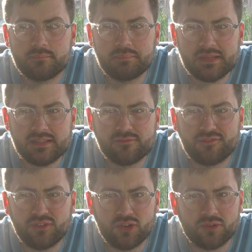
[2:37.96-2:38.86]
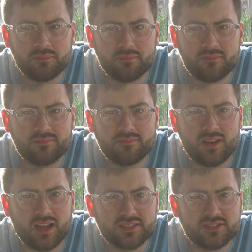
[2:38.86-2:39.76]
beat Fulham
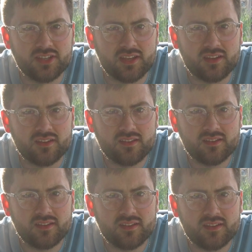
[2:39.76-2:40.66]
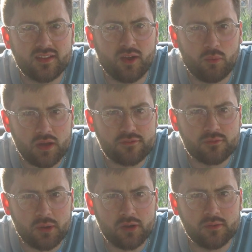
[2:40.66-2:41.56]
last year away
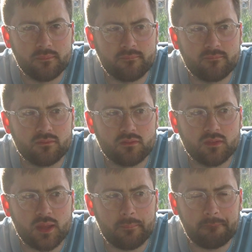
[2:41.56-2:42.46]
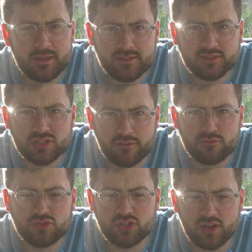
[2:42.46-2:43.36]
from home. It beat
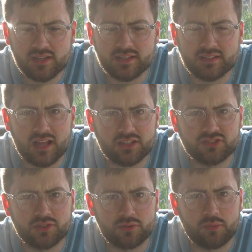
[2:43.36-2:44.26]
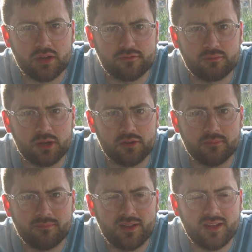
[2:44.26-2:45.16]
Sheffield United last year away from
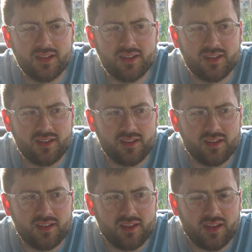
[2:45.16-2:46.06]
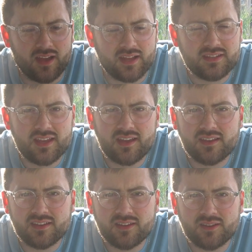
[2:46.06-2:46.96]
home. And
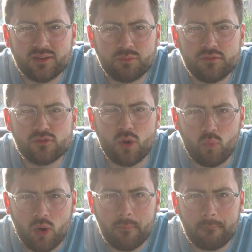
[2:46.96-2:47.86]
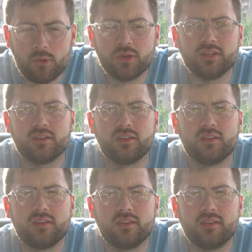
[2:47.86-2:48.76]
yet, we've got 1 point
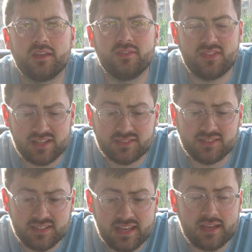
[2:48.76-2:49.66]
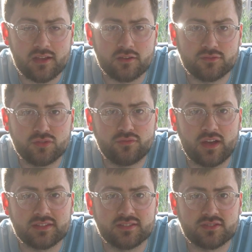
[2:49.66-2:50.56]
in this year of
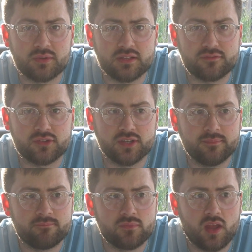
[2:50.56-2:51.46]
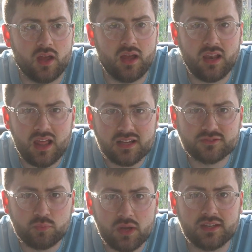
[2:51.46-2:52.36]
2023. Our
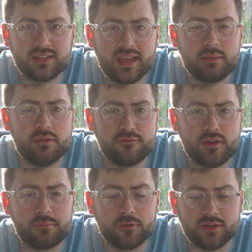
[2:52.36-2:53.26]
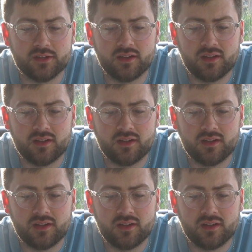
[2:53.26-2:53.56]
last win came in February.